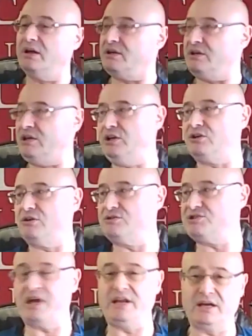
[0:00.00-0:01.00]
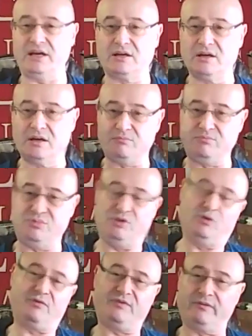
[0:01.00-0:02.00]
ketogenic,
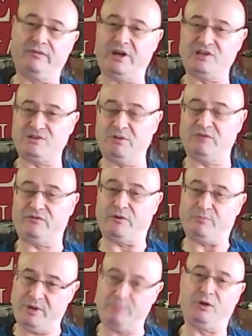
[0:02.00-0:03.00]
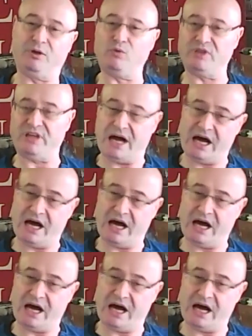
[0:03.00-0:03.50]
beautiful regimen for people with